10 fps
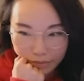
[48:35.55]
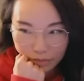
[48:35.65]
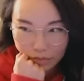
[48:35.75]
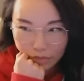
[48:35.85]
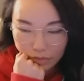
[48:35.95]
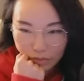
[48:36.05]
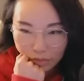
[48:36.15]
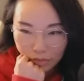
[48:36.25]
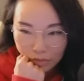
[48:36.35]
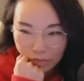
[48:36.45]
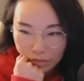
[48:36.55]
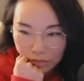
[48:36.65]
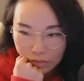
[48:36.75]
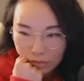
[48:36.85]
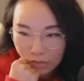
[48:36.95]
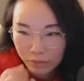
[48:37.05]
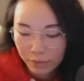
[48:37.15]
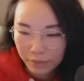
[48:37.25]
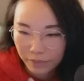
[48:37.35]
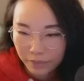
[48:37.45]

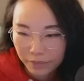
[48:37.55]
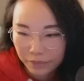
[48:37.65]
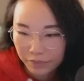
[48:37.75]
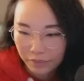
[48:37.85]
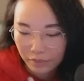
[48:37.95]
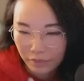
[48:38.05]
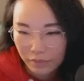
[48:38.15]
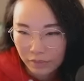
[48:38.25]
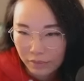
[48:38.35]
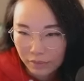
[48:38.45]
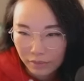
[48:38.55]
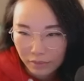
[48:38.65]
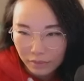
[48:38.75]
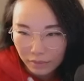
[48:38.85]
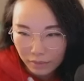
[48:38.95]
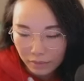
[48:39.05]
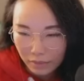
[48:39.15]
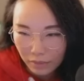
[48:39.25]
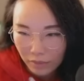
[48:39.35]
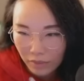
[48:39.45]

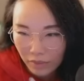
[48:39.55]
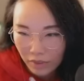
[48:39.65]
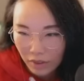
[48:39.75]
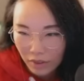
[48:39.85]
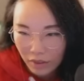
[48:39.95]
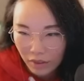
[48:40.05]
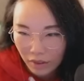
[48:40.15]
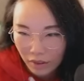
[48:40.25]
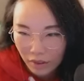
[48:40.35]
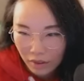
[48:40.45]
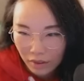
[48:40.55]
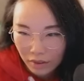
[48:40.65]
Nobody speaks.